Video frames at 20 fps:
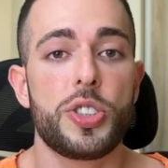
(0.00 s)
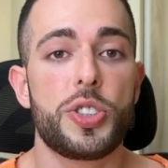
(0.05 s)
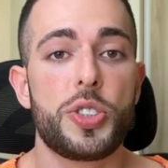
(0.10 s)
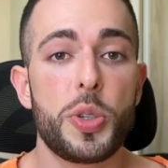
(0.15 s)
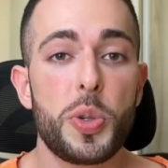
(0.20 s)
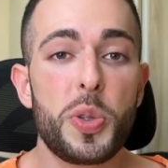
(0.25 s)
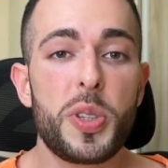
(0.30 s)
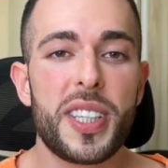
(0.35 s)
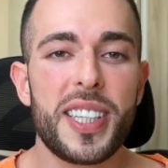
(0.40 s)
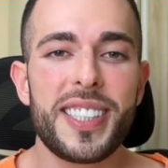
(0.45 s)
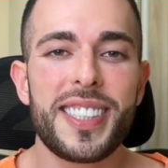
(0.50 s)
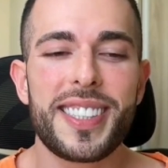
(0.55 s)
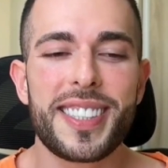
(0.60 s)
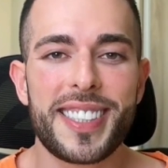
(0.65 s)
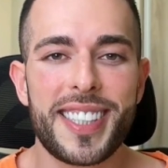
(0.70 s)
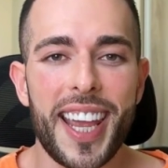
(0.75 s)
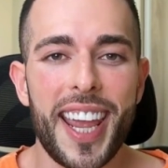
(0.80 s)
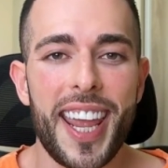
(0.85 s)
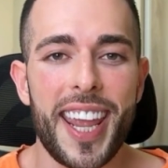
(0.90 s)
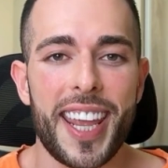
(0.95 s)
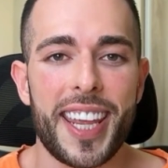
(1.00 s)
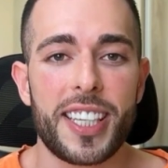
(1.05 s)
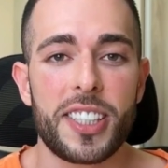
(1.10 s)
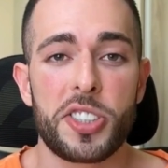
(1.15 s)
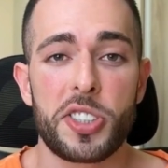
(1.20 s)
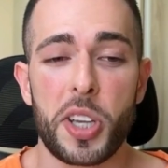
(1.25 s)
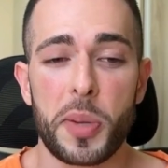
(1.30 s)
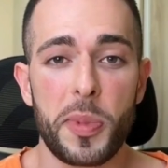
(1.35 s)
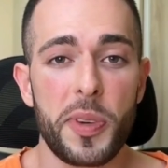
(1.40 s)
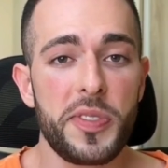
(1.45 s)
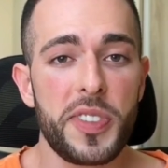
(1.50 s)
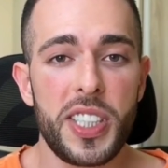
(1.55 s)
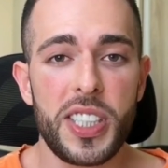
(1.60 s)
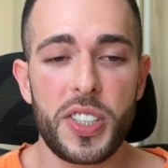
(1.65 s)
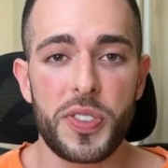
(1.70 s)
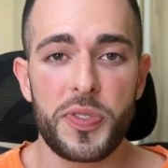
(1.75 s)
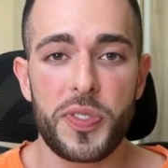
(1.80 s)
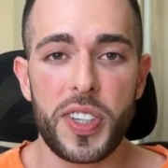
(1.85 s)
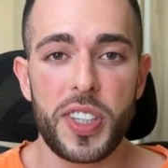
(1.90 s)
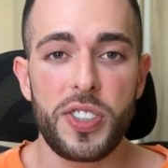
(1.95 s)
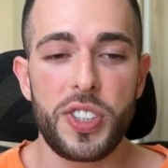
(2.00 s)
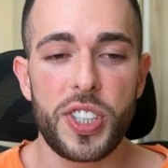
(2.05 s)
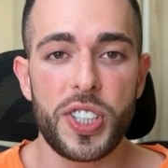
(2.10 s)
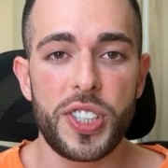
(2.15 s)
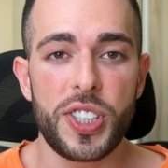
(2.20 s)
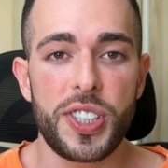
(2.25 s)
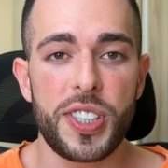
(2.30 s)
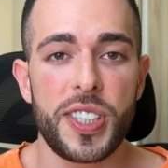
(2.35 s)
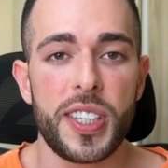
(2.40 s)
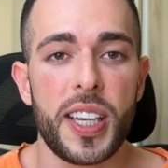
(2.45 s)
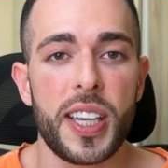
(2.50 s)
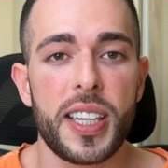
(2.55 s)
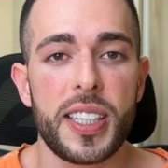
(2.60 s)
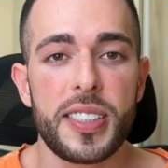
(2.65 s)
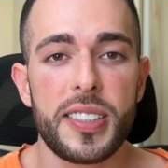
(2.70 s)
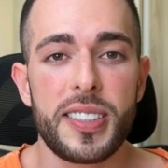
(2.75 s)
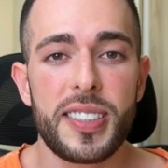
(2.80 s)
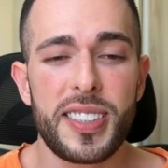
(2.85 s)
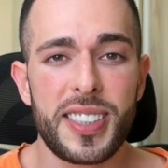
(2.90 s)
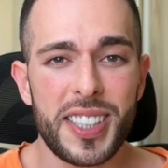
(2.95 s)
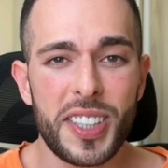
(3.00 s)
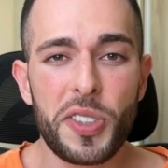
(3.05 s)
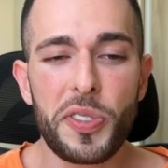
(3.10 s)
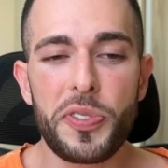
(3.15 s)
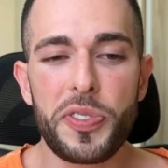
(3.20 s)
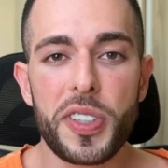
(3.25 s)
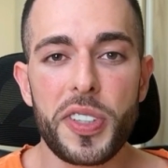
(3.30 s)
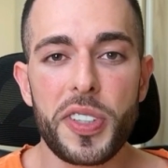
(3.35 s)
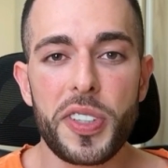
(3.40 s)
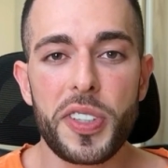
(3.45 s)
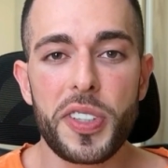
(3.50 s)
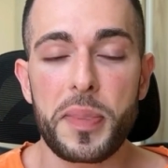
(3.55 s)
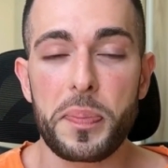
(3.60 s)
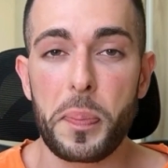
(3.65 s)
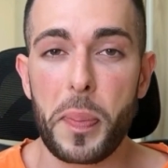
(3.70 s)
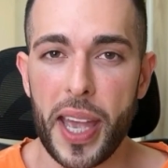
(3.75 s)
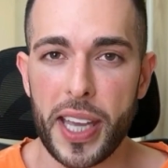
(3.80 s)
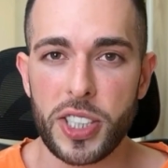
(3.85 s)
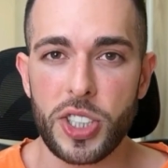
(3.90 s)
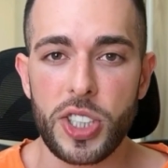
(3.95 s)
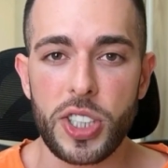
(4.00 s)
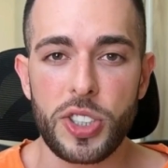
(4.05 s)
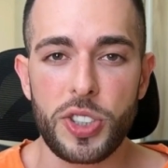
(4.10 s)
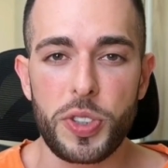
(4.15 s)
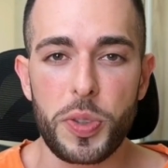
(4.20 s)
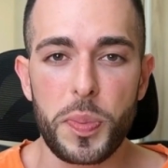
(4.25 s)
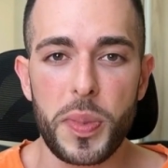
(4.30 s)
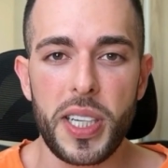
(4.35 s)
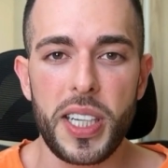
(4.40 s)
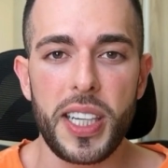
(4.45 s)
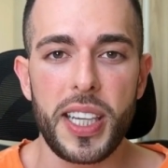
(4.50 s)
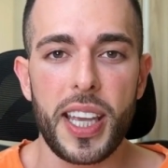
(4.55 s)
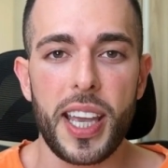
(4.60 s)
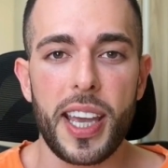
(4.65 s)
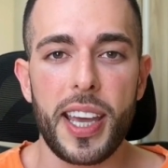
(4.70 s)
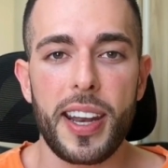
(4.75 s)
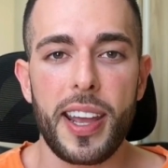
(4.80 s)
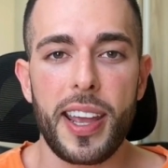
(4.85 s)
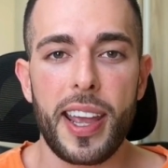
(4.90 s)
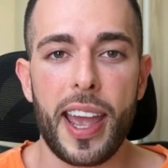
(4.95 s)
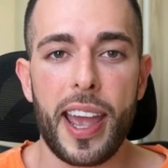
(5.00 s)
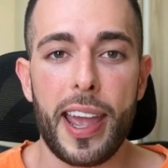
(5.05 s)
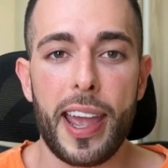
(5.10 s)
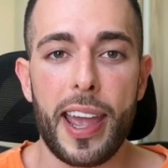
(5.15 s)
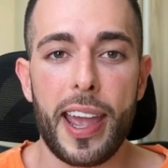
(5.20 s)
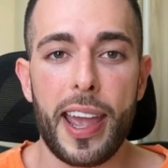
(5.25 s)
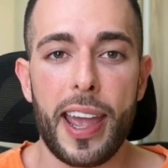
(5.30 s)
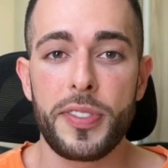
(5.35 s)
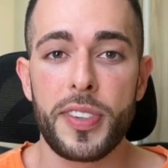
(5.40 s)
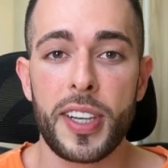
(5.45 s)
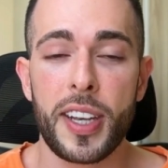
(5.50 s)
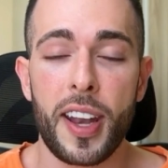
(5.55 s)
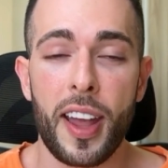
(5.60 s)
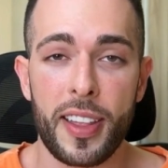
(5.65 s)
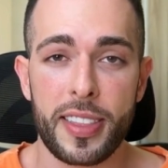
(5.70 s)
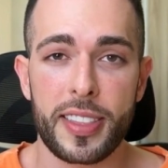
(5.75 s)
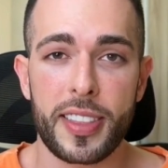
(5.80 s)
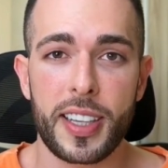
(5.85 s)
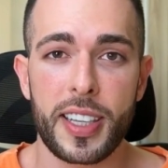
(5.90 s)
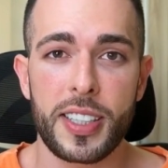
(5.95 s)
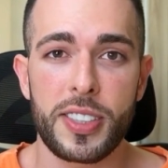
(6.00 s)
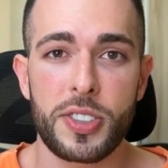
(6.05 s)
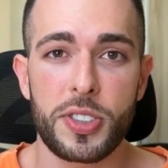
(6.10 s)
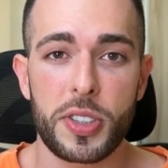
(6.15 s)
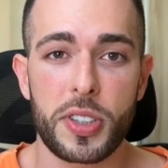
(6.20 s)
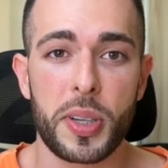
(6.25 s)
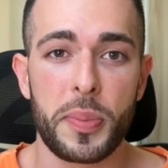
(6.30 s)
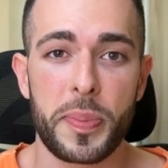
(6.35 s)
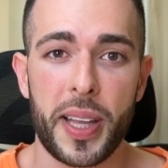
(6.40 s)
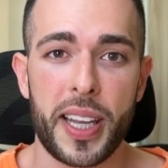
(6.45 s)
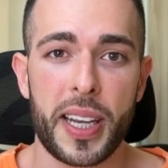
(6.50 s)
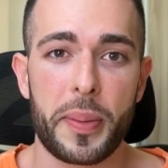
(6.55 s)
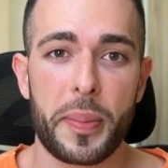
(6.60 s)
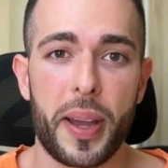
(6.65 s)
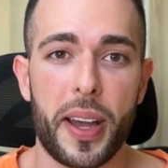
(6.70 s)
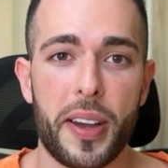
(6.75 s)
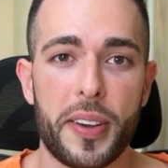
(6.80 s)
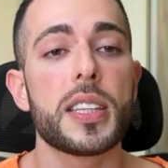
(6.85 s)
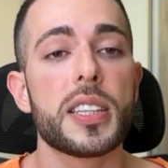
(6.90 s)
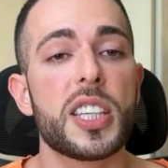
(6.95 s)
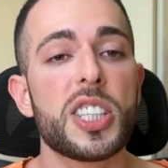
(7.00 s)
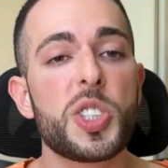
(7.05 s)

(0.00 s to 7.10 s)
To this day, some of these features still feel like magic to me, and I have nothing to complain about.